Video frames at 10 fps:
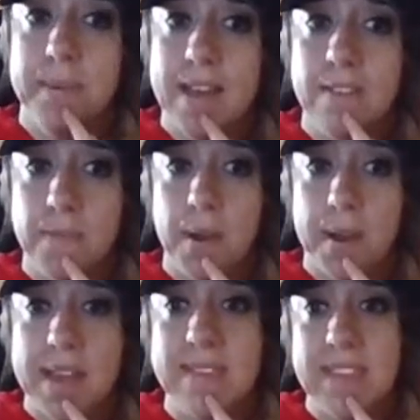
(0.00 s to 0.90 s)
as far
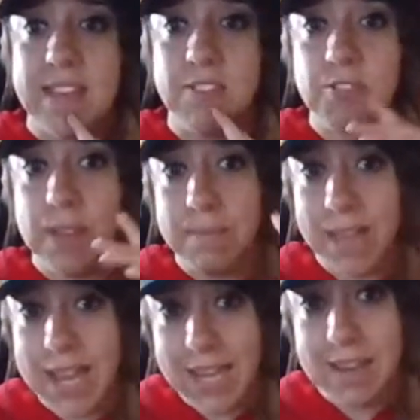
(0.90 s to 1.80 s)
as like
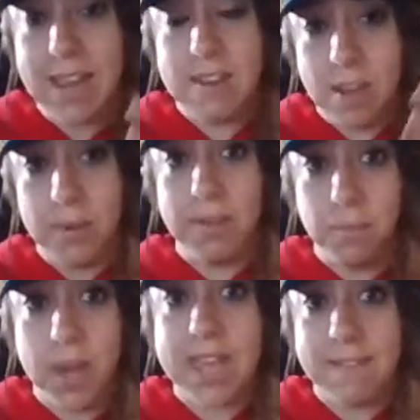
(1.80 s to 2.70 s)
streamlining and knowing
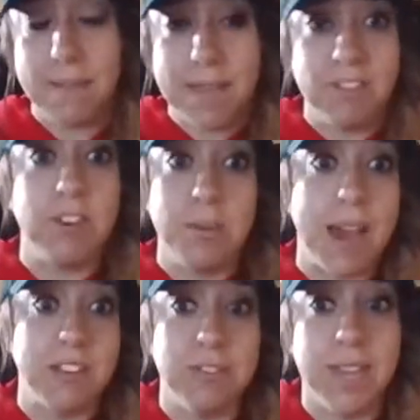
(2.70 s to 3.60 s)
what information you
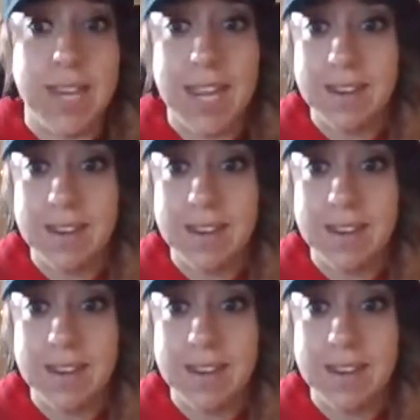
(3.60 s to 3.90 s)
actually need.